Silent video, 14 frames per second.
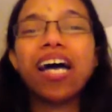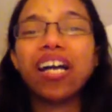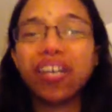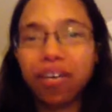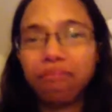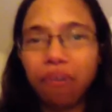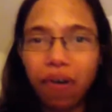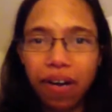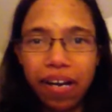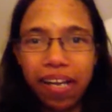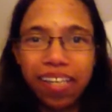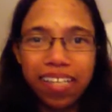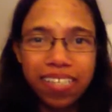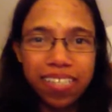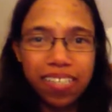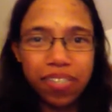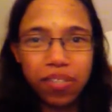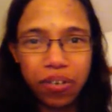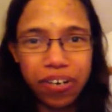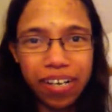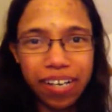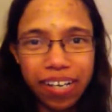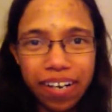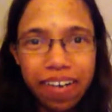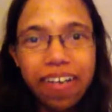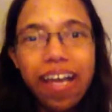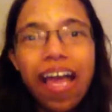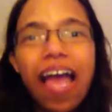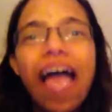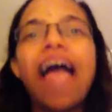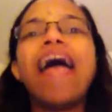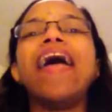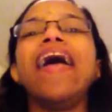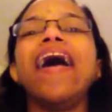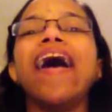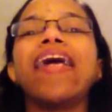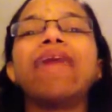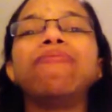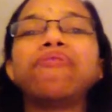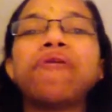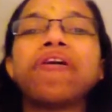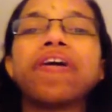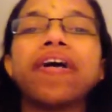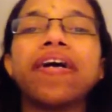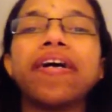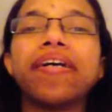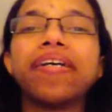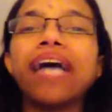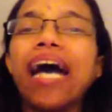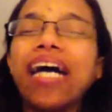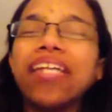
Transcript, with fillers: Good morning, this is Katura here, and I'm doing